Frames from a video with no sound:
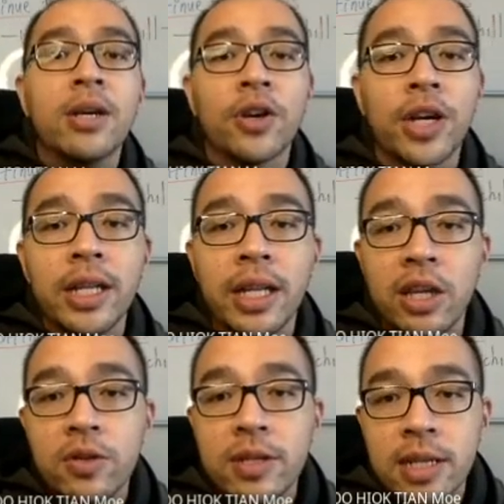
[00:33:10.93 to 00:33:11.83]
Okay, they
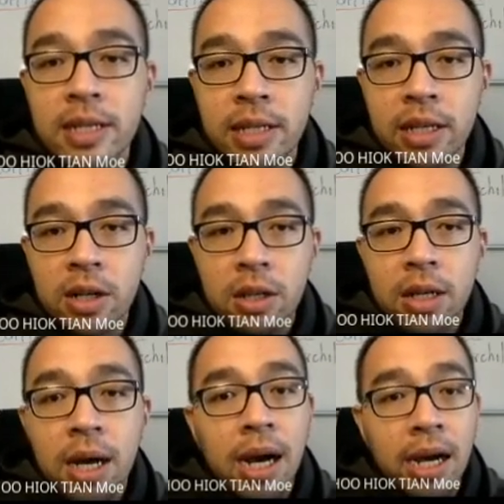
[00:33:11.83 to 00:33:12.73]
use this thing called
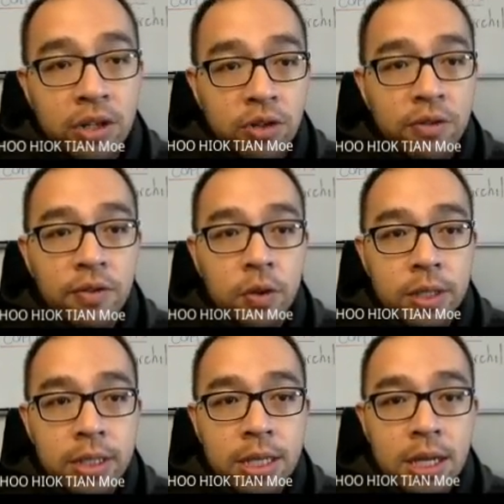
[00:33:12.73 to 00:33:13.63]
hydrophones.